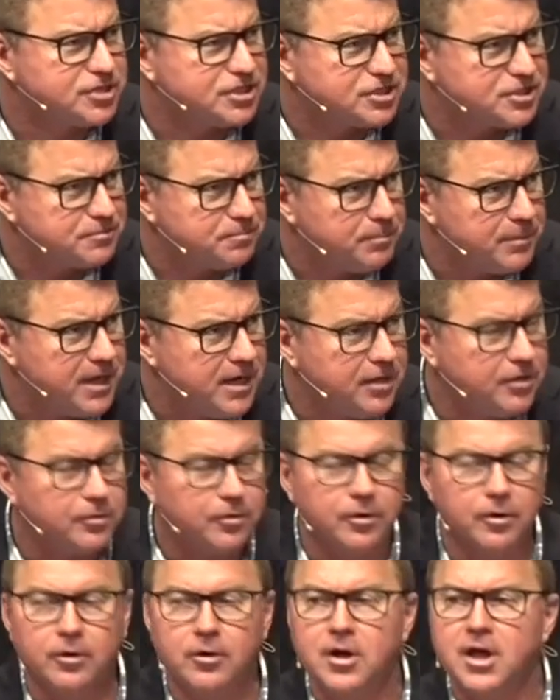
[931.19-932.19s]

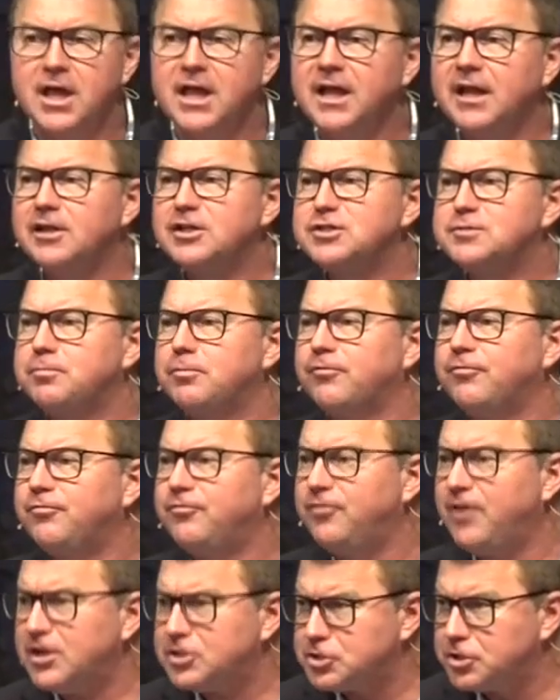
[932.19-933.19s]
speaker in his
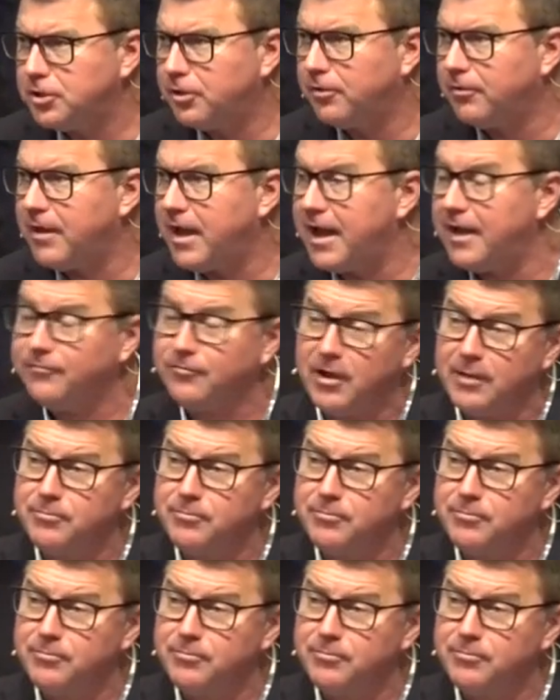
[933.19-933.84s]
professional life.